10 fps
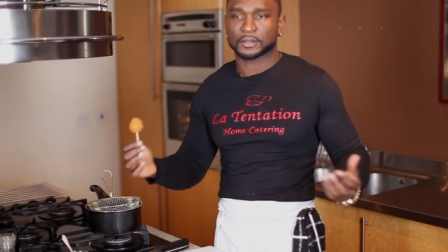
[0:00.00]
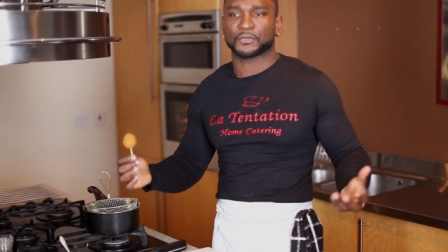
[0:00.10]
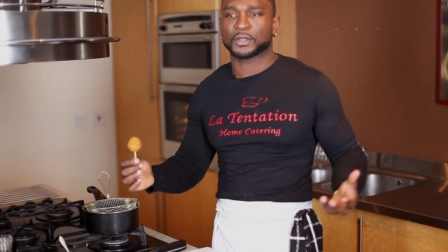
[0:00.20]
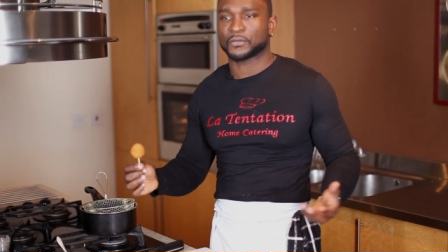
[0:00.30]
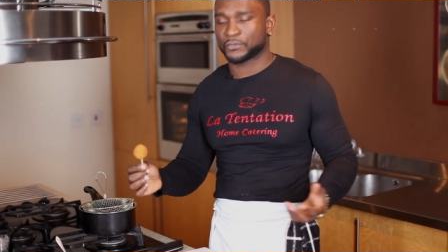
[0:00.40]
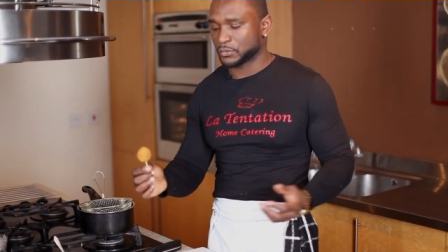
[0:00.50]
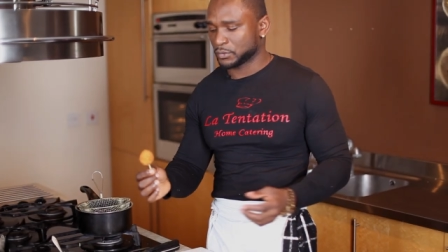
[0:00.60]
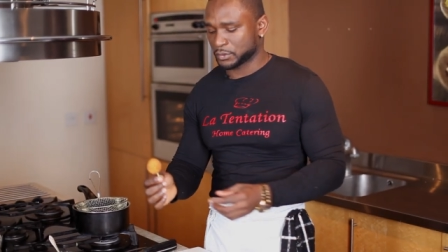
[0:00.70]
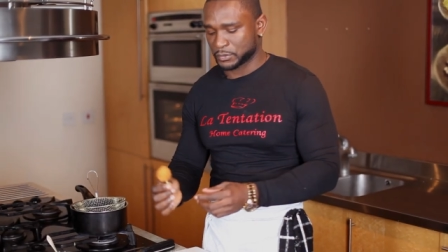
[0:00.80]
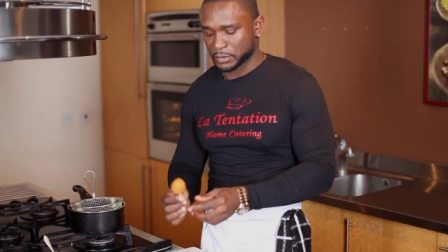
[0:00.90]
finger food,
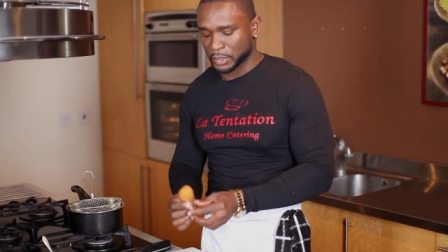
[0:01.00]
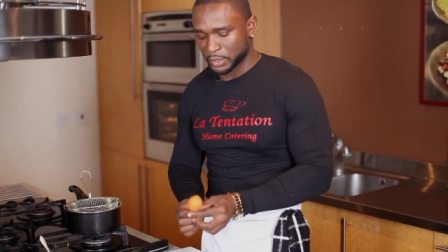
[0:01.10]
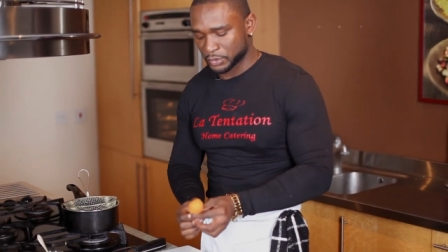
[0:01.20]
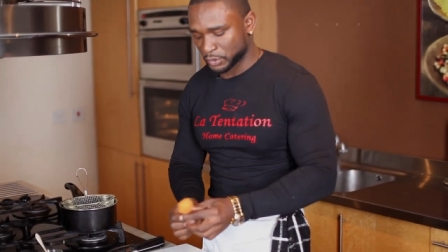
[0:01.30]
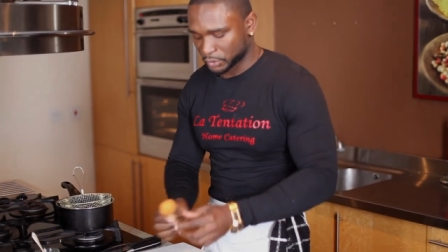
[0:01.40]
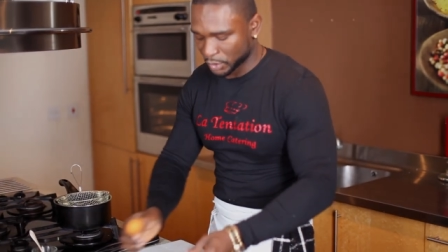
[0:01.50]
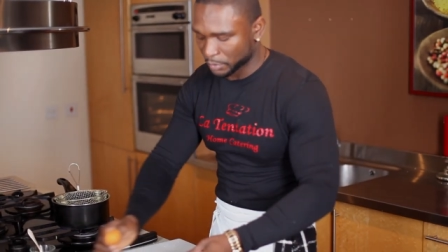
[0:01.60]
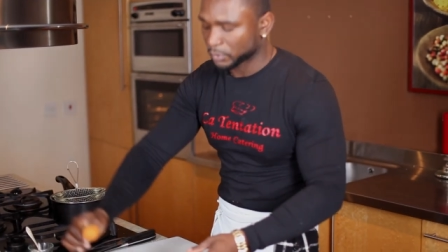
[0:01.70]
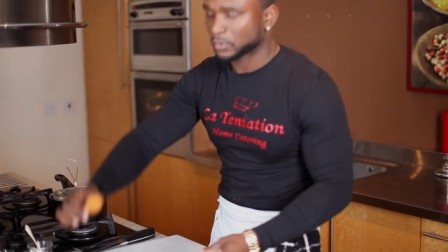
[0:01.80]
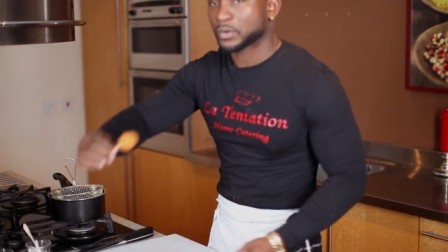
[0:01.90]
you know? Just
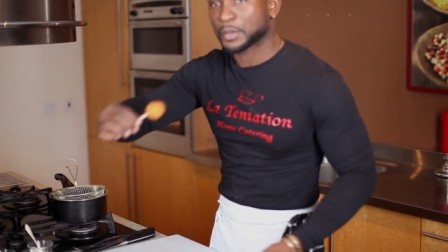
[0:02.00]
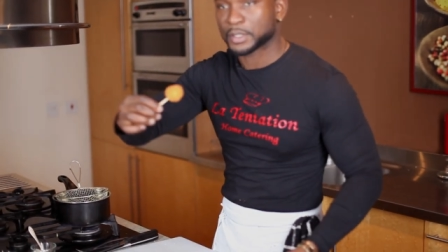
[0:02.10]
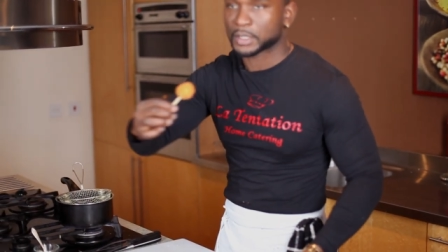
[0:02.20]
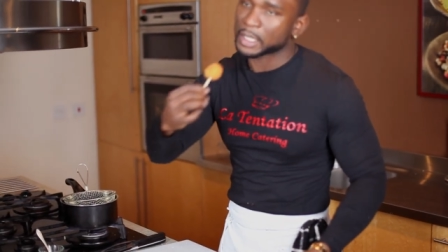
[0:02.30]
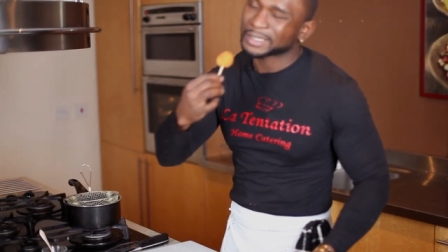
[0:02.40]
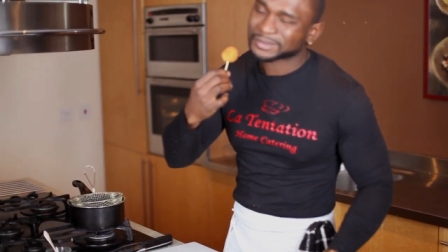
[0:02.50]
come, grab it and